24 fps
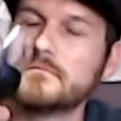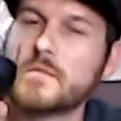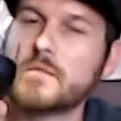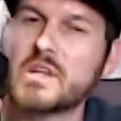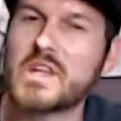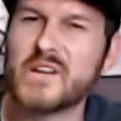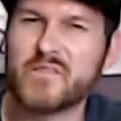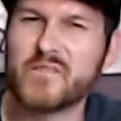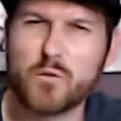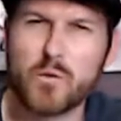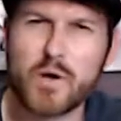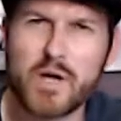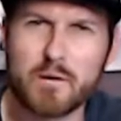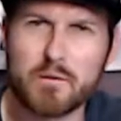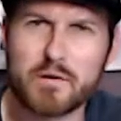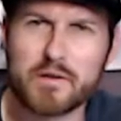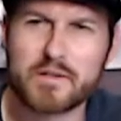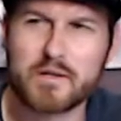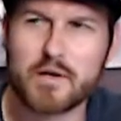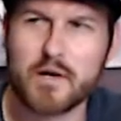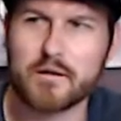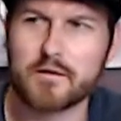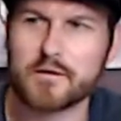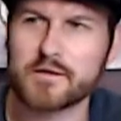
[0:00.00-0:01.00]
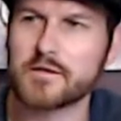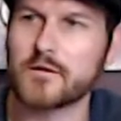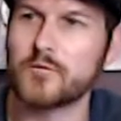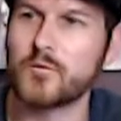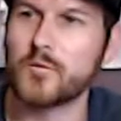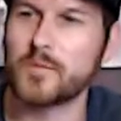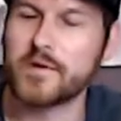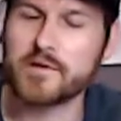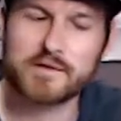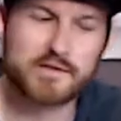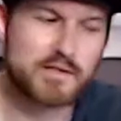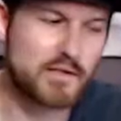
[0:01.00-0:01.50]
giveaway with color, so I won't be
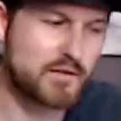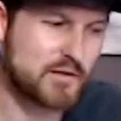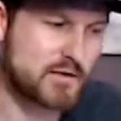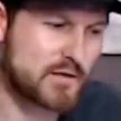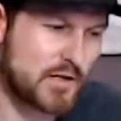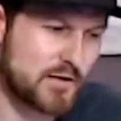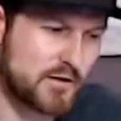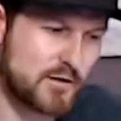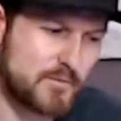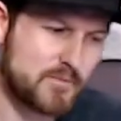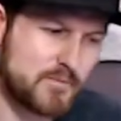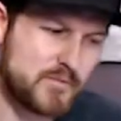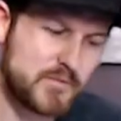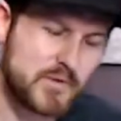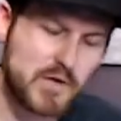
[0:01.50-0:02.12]
able to tell the color.